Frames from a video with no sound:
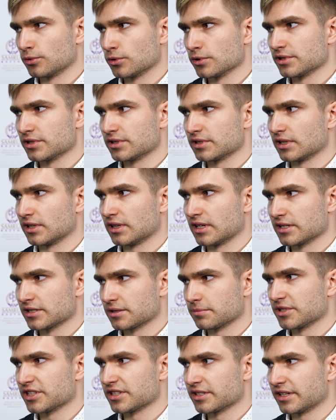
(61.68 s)
was the
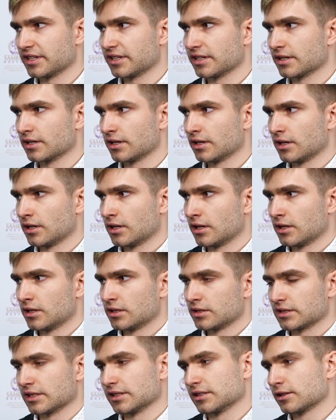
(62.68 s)
last mistake.
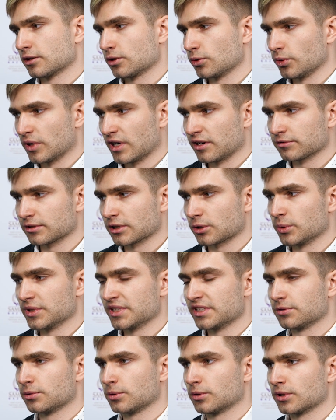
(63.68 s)
That after
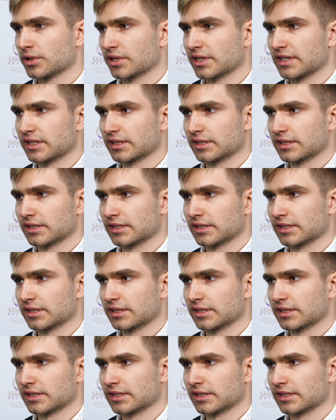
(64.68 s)
queen d4